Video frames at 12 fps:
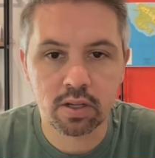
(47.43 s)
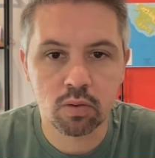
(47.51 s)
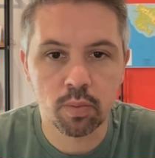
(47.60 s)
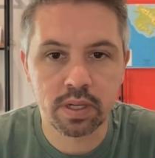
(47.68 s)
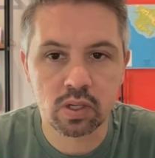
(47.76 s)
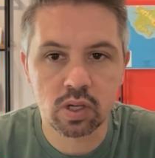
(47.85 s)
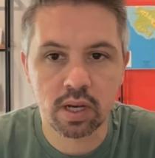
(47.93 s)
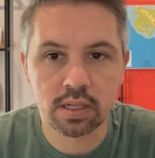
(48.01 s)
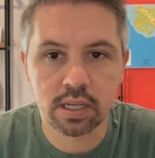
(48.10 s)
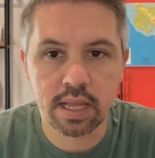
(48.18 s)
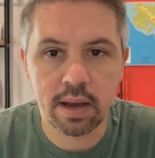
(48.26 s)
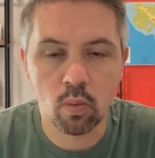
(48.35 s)
So we'll be
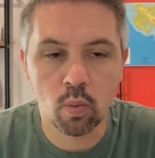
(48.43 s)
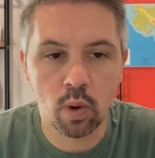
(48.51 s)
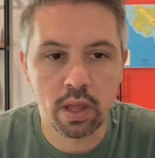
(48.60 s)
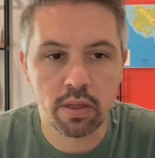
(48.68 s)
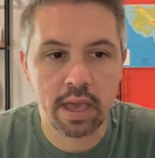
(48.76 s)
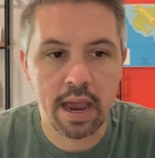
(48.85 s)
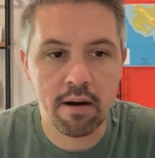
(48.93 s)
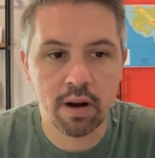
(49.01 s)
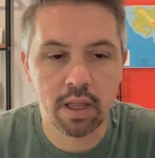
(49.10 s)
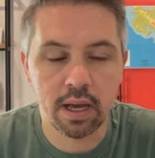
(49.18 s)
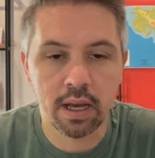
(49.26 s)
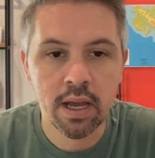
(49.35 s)
discussing that with
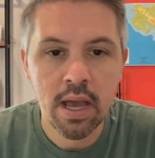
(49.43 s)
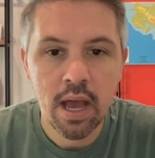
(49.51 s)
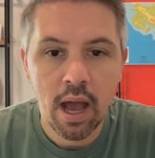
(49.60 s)
Cary there.